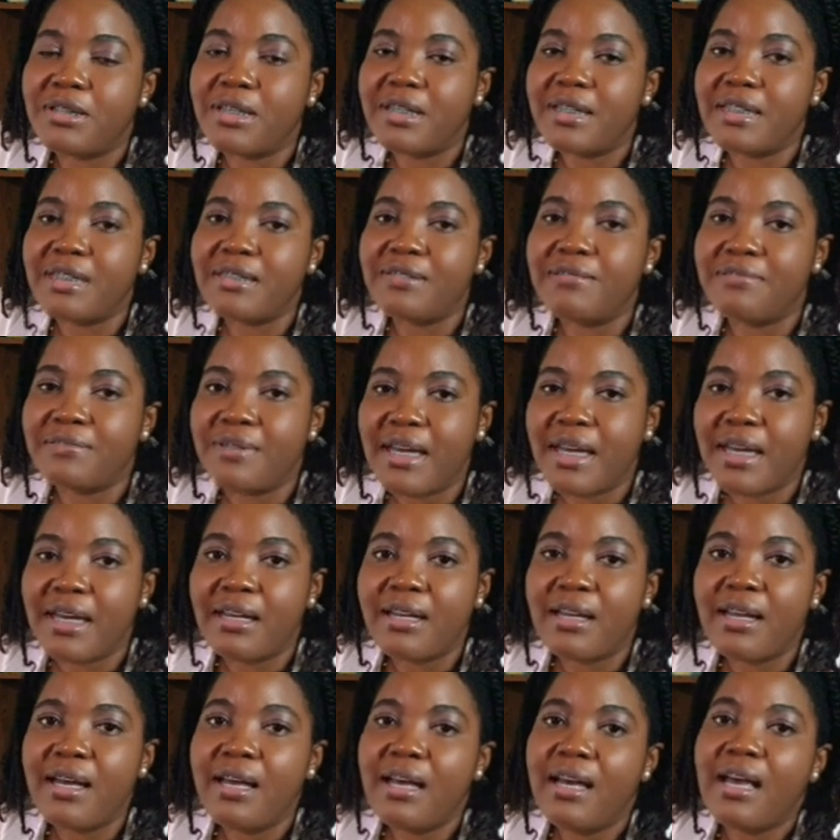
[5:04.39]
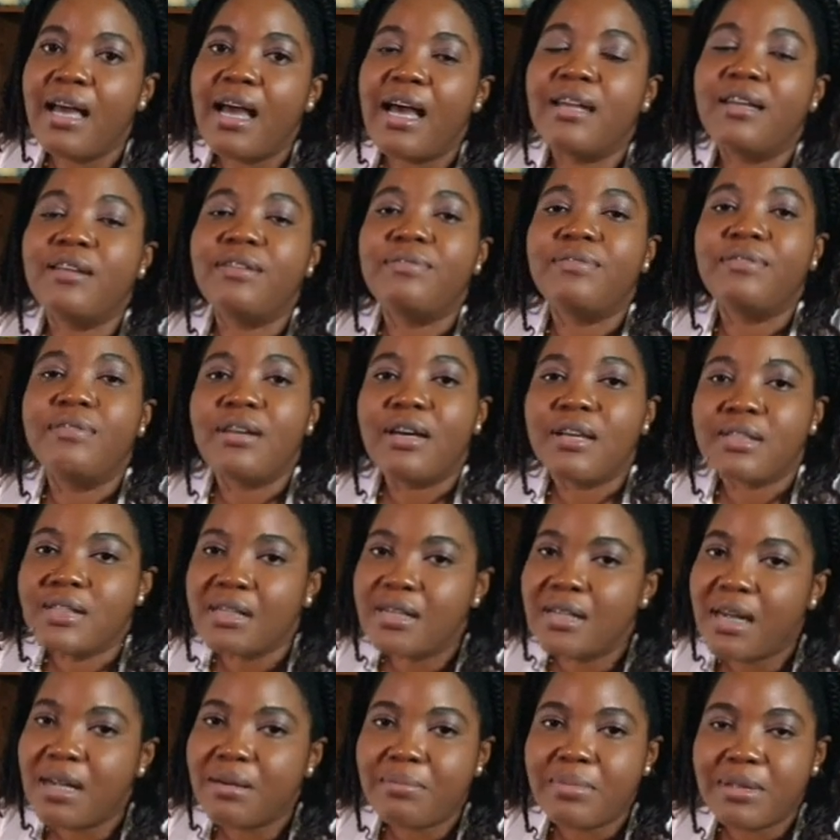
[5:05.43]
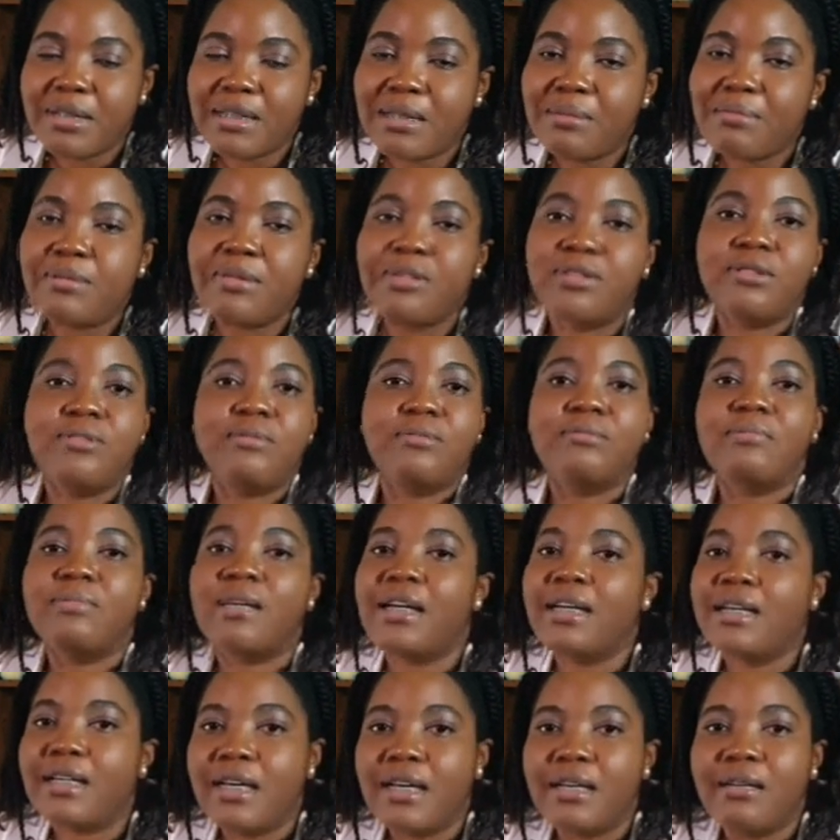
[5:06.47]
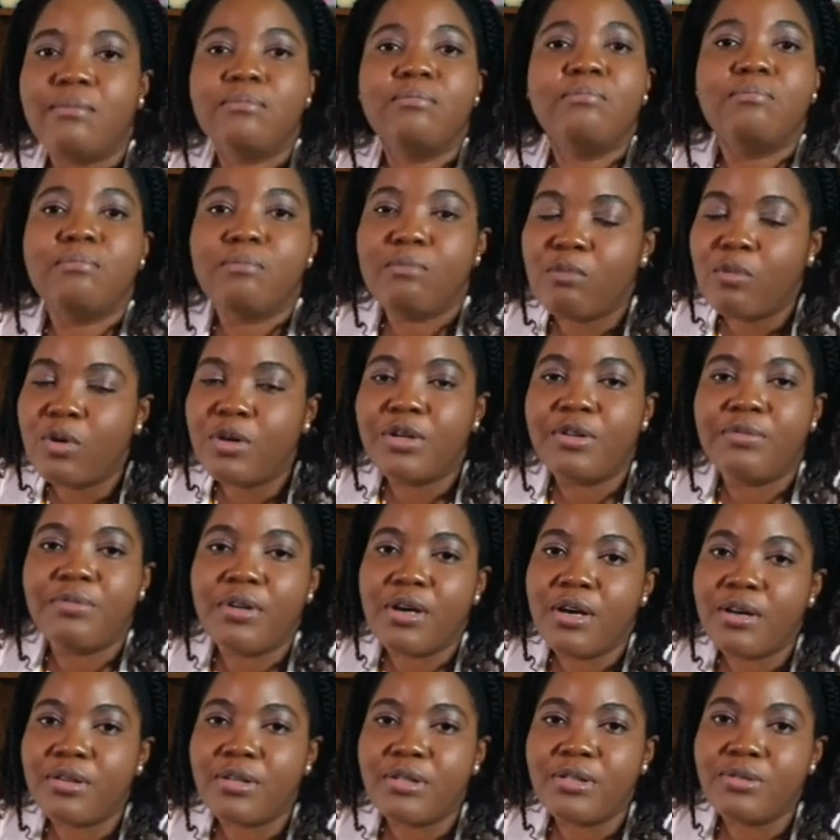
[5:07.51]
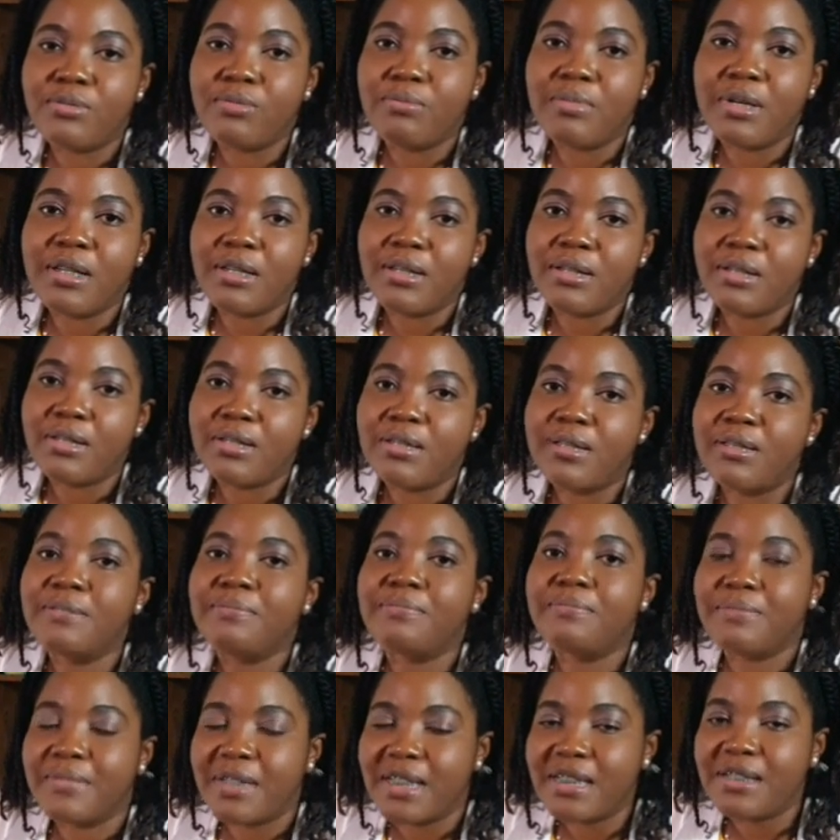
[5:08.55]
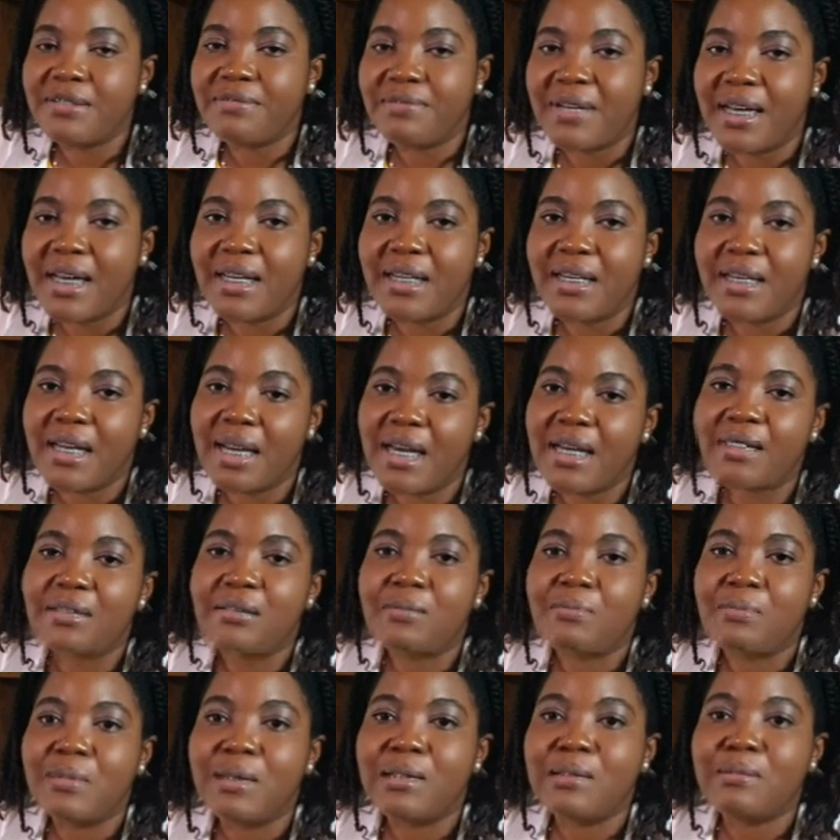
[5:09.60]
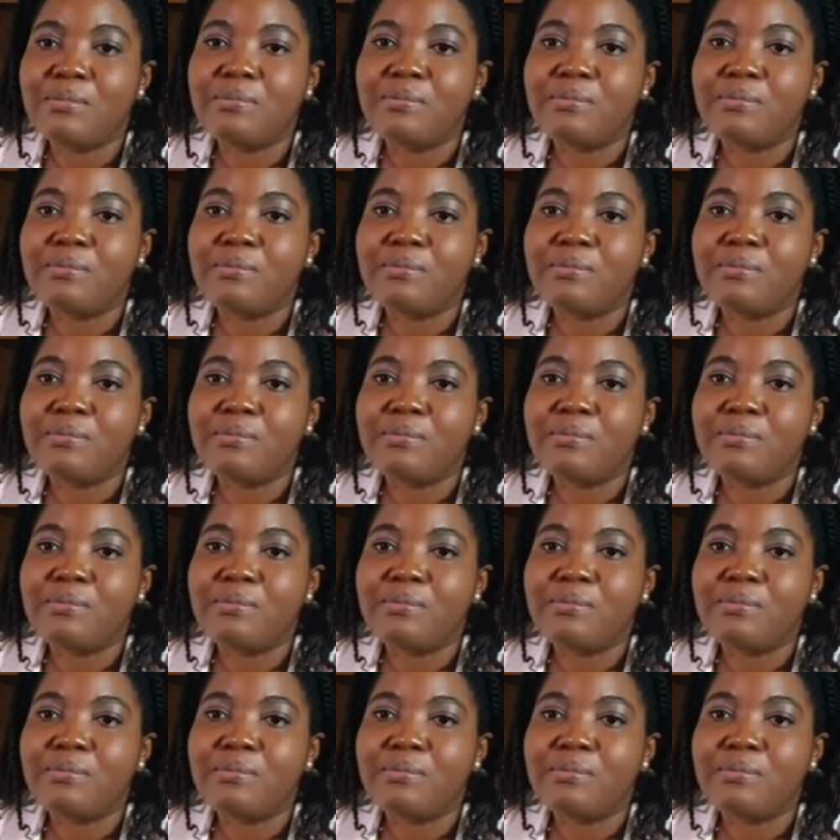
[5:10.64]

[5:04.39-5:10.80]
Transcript: is fine. And if not, an armpit temperature. Again, one of the other two methods is fine as well.